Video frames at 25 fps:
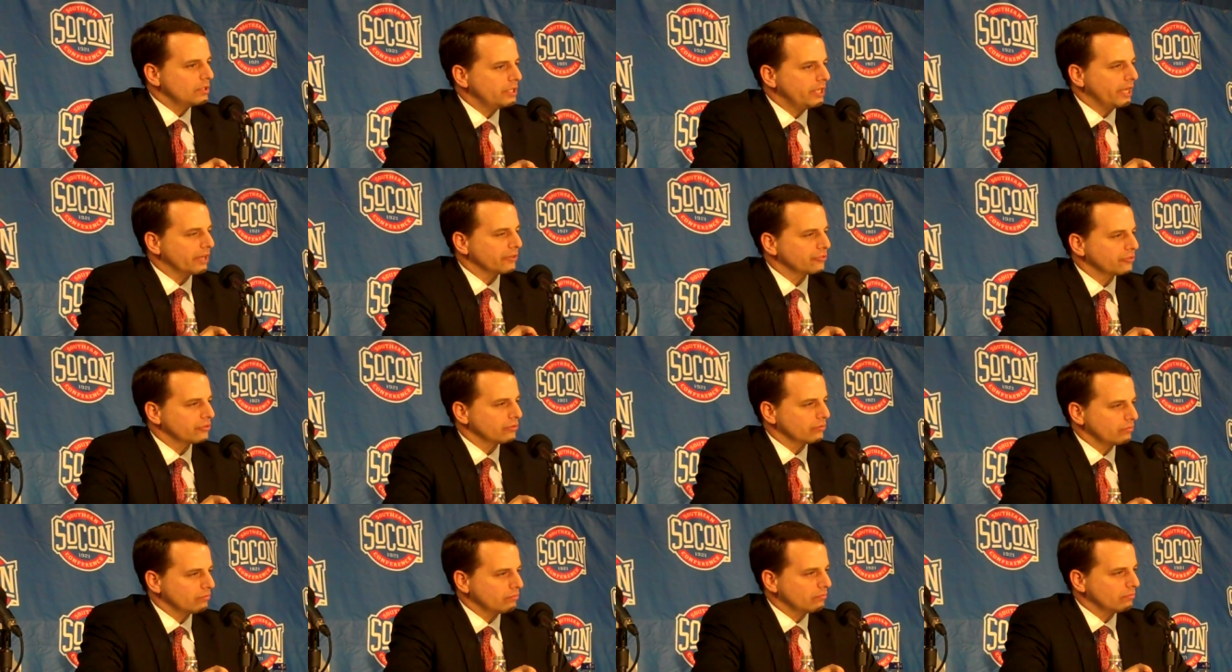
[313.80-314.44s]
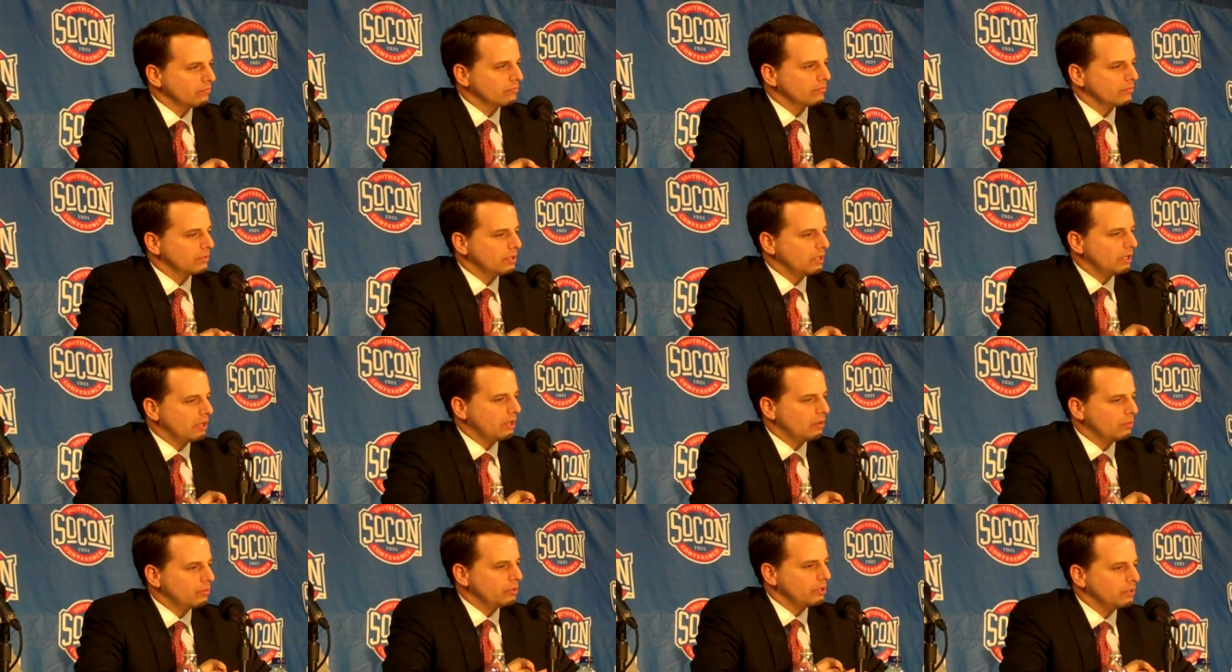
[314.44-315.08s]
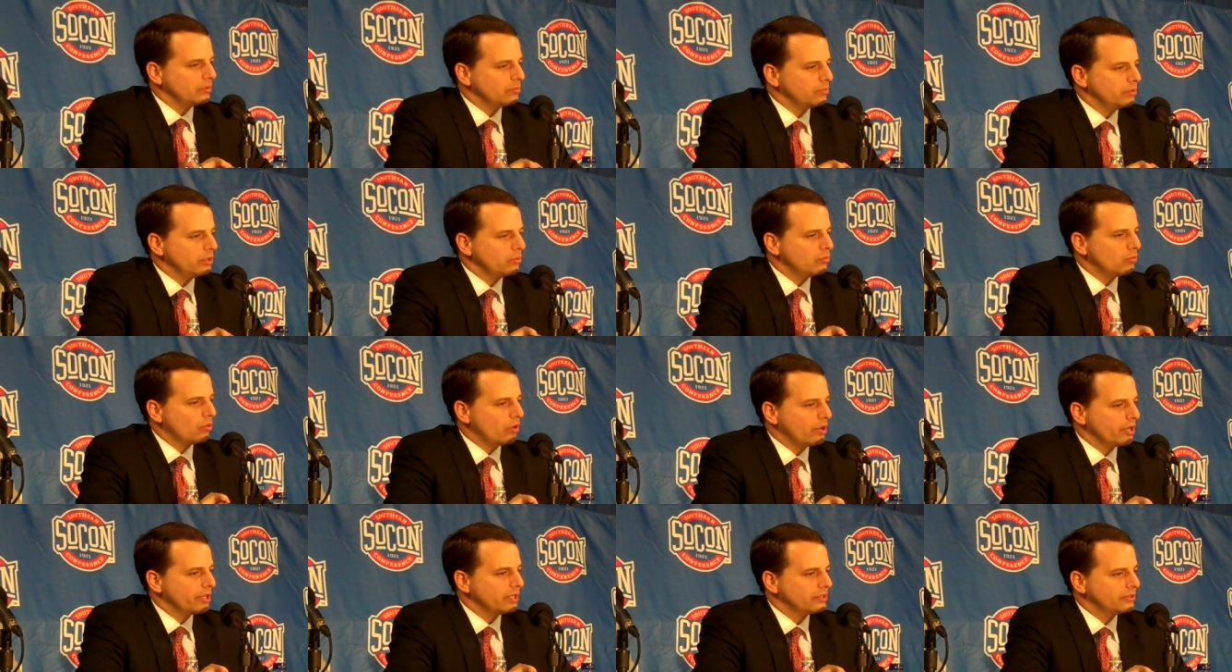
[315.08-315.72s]
Yes. We
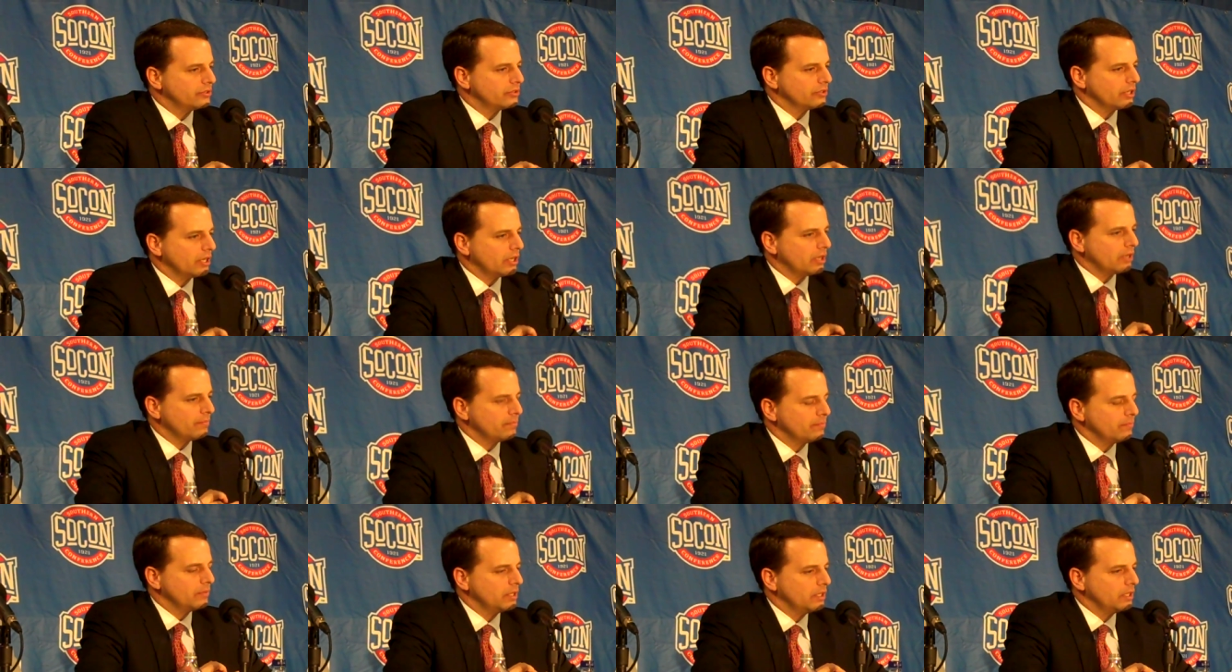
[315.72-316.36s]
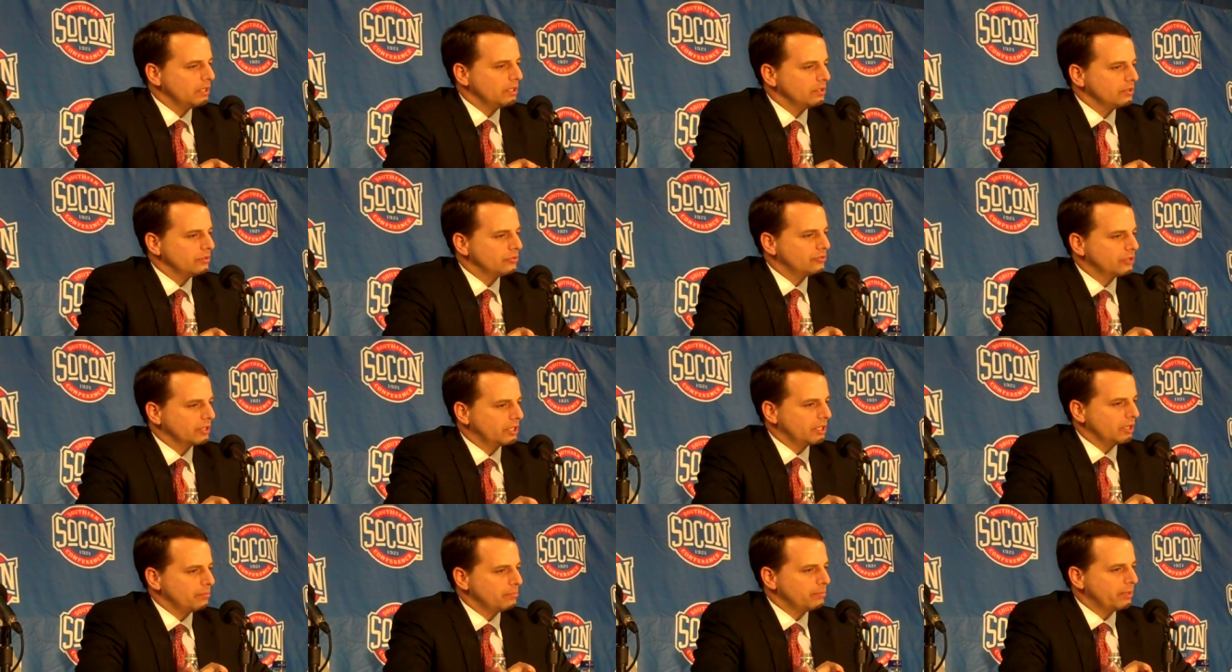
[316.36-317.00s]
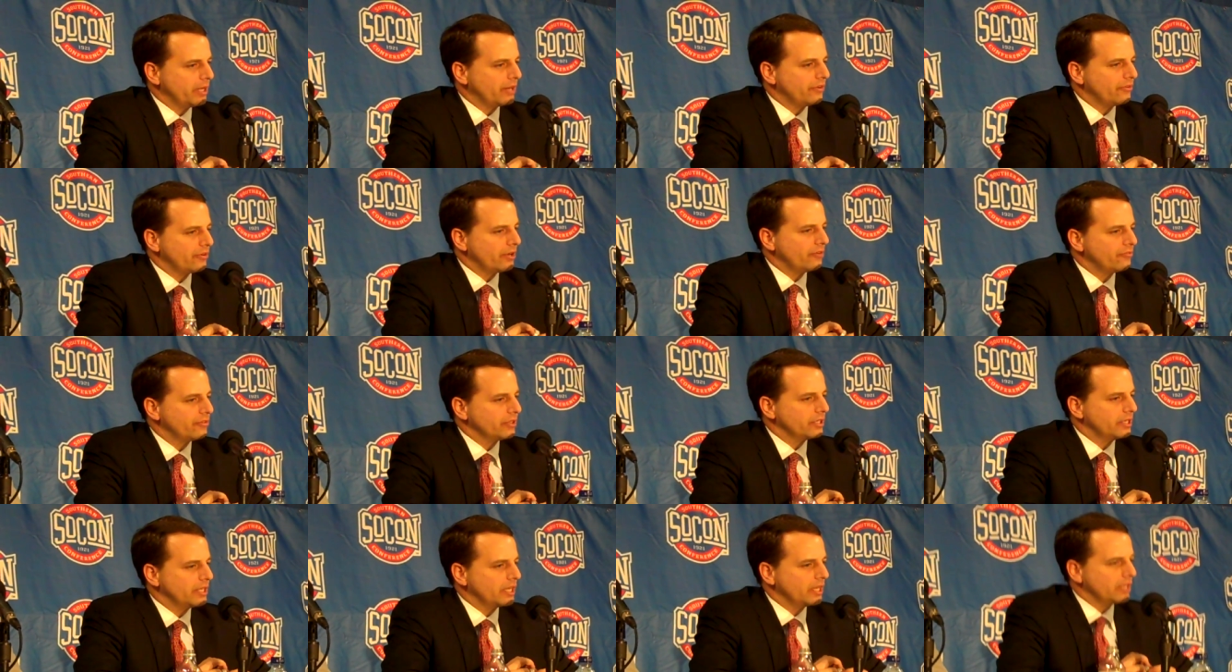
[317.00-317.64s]
wanted to get better
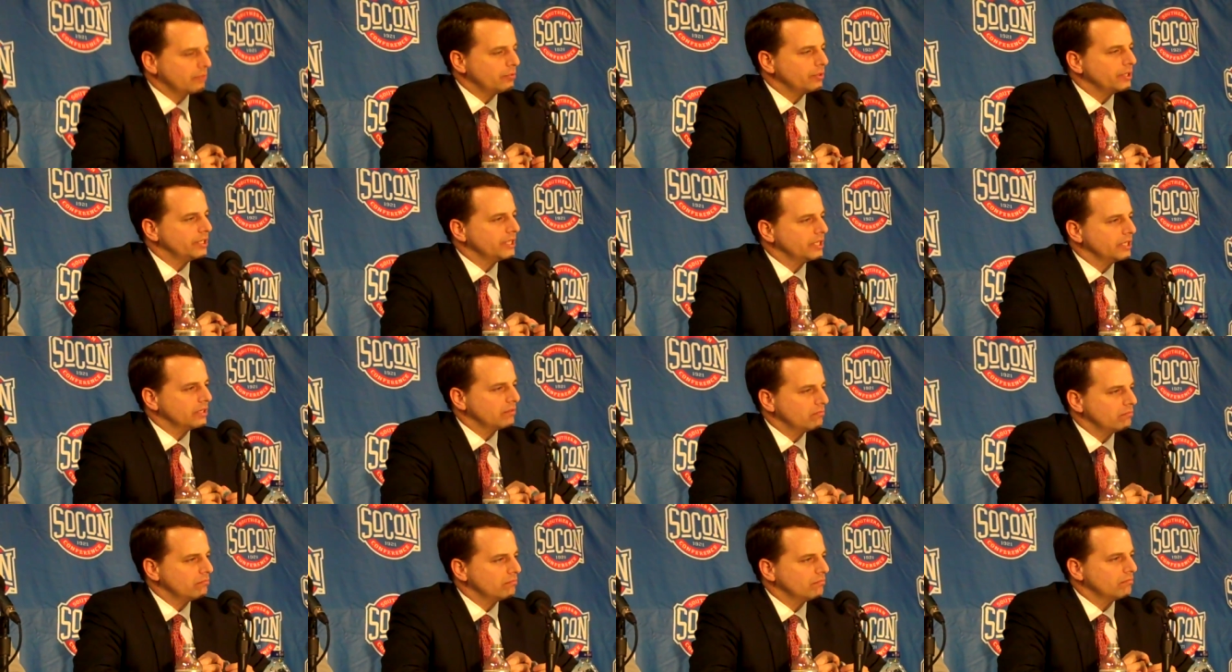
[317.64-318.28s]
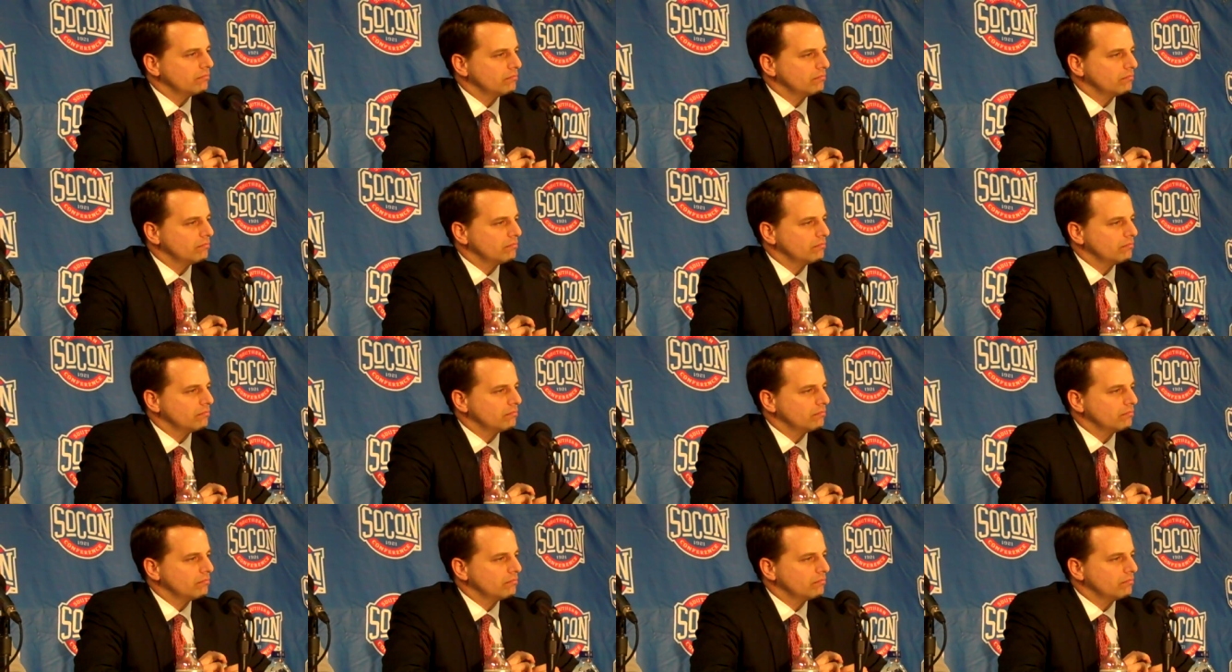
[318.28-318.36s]
every day. We did.